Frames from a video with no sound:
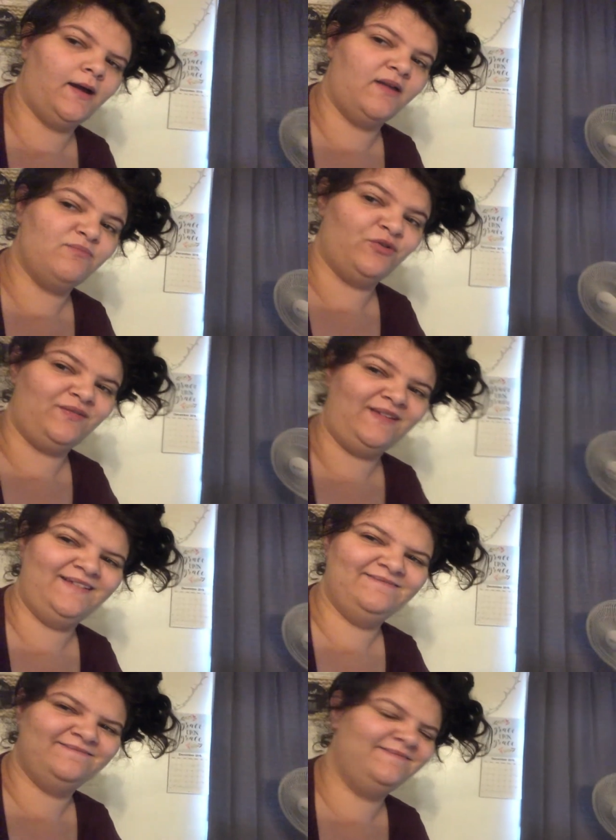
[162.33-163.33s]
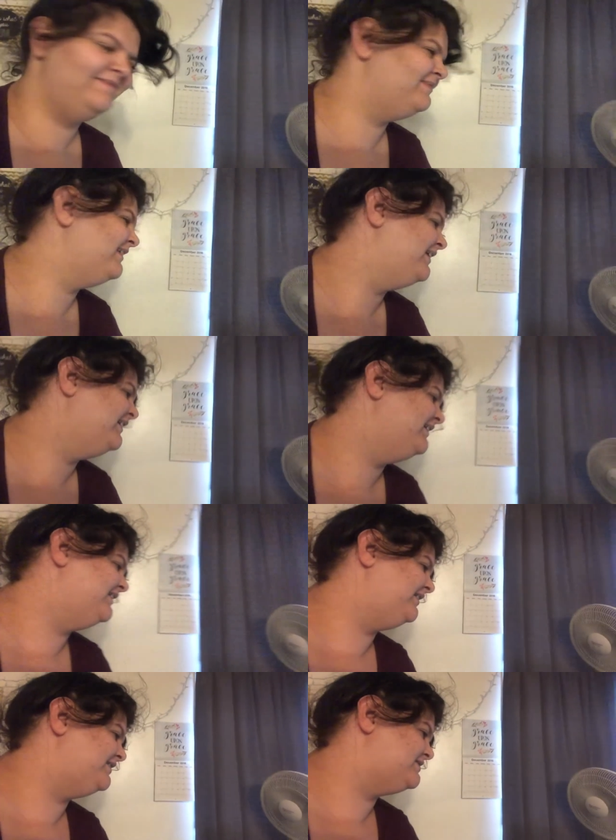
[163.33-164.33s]
iMovie.
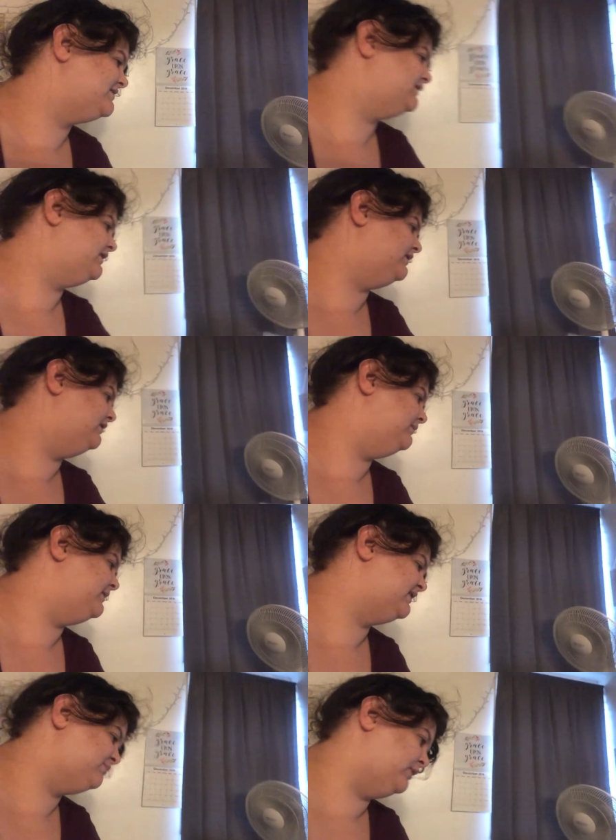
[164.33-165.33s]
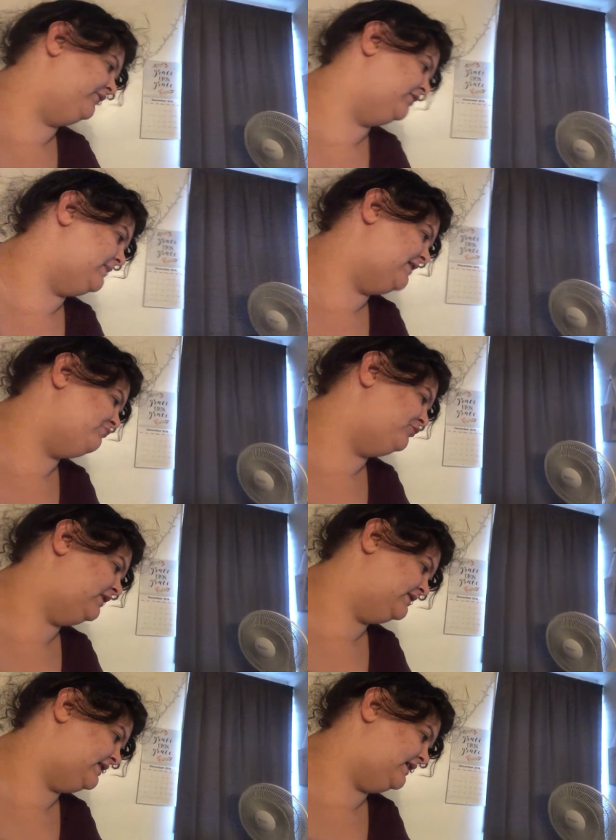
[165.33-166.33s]
It's um, exporting from iMovie
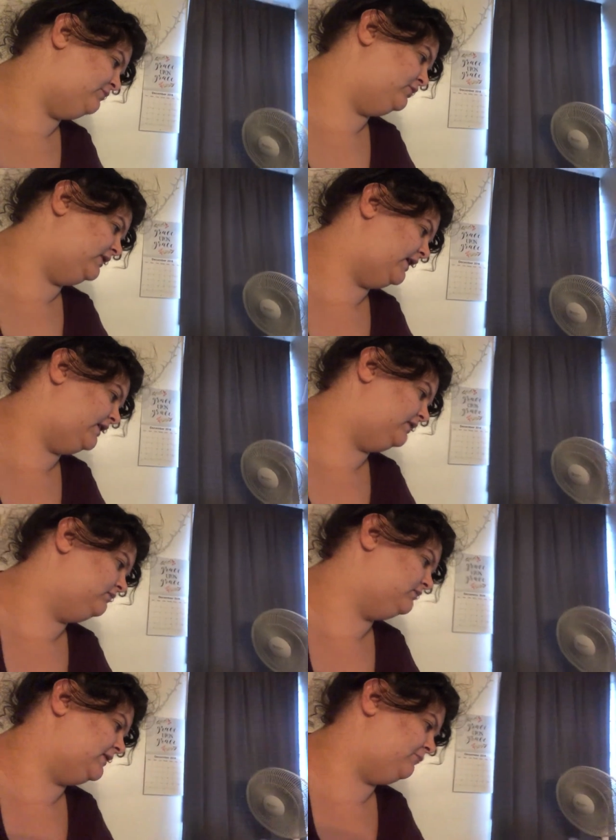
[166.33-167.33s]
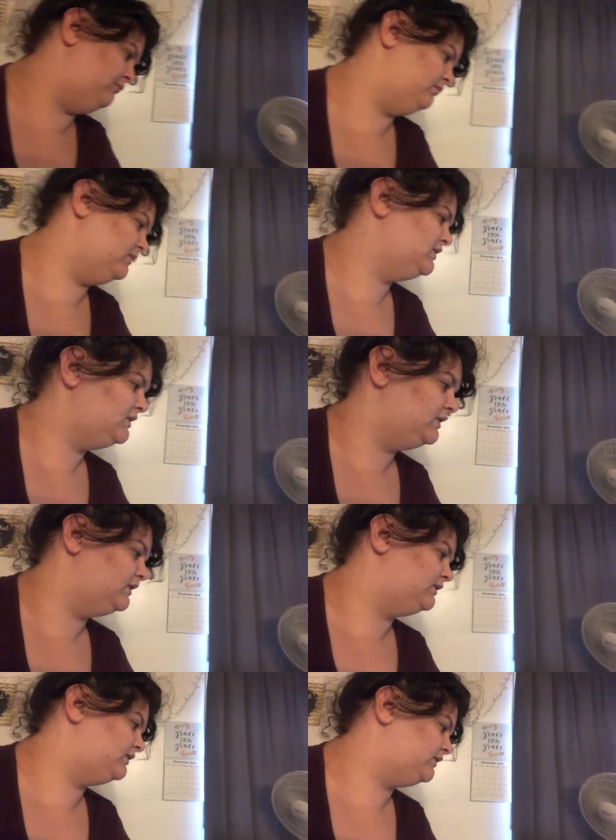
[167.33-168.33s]
because I had put like a couple,
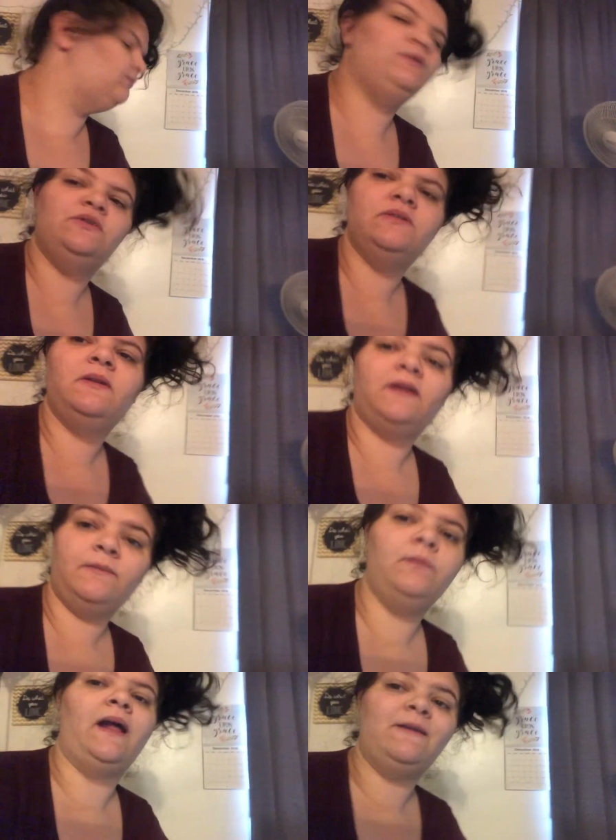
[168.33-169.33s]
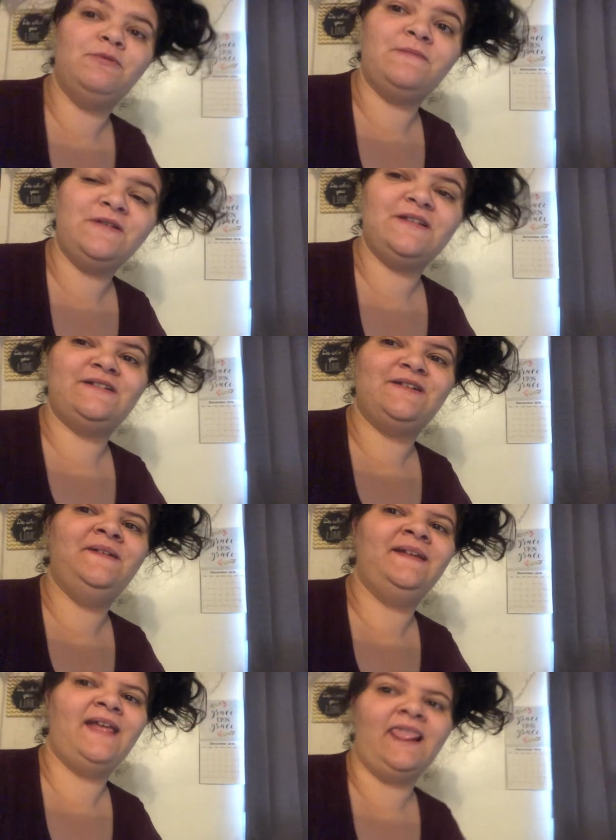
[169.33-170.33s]
I had to put music to
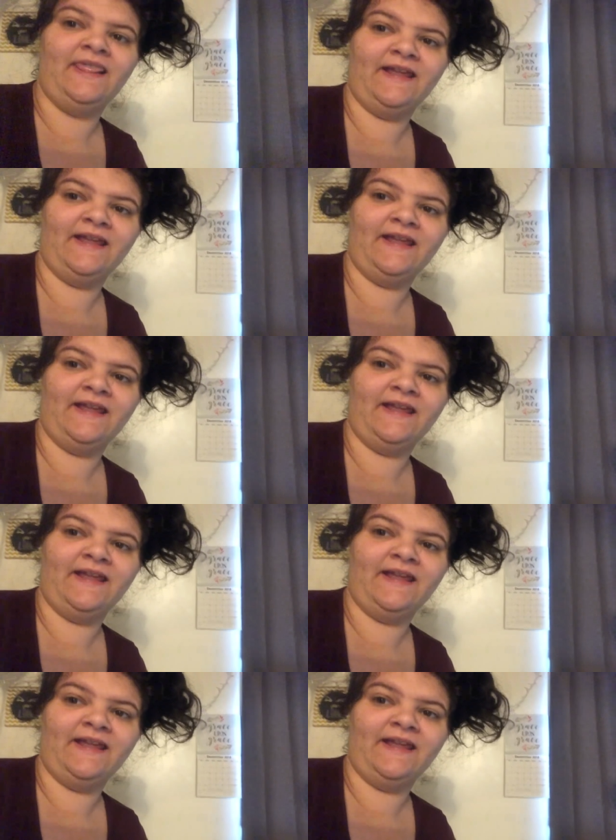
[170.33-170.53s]
it in